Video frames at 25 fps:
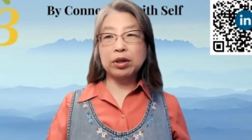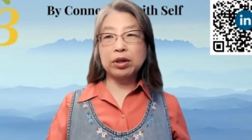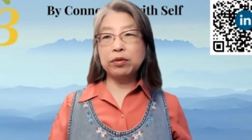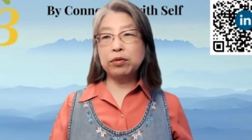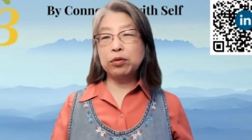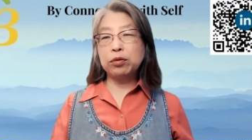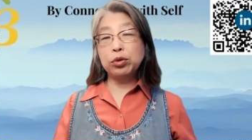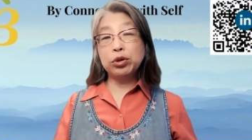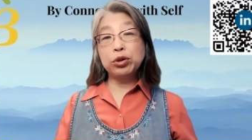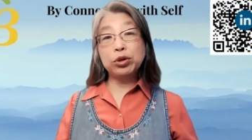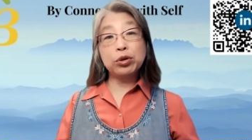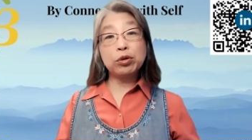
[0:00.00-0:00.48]

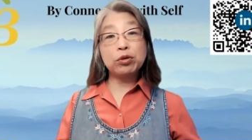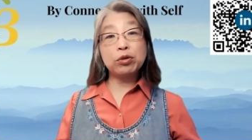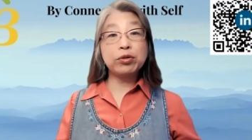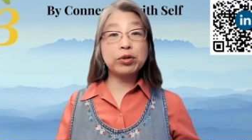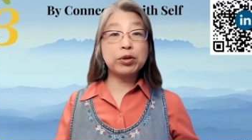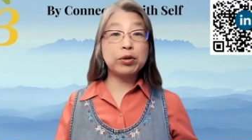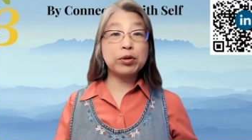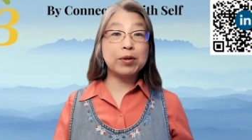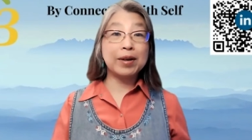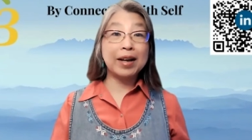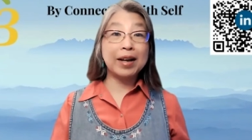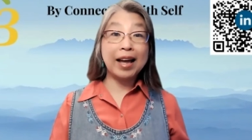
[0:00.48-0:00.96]
if we don't
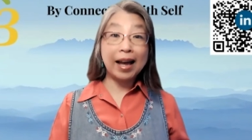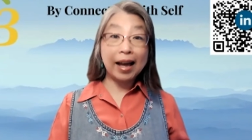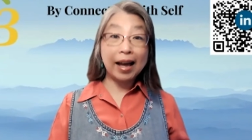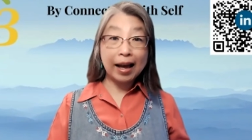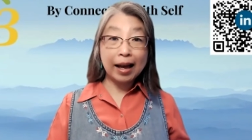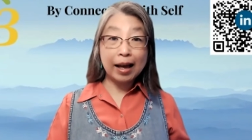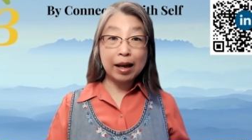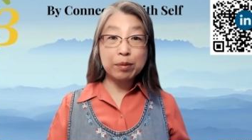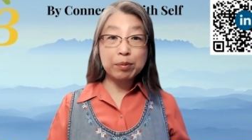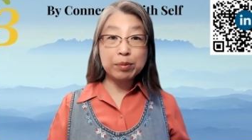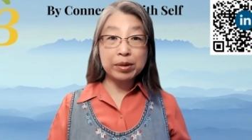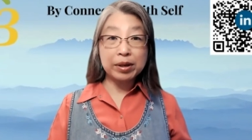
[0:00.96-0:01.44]
feel
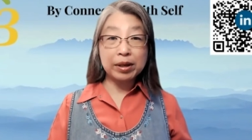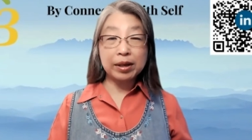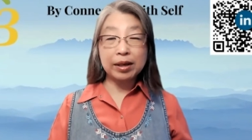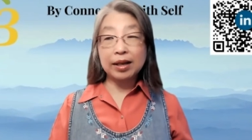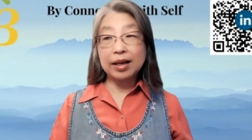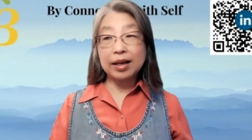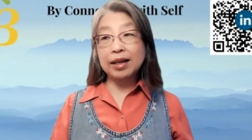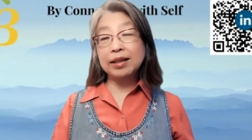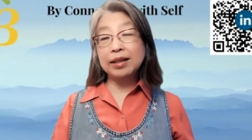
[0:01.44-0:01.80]
happy,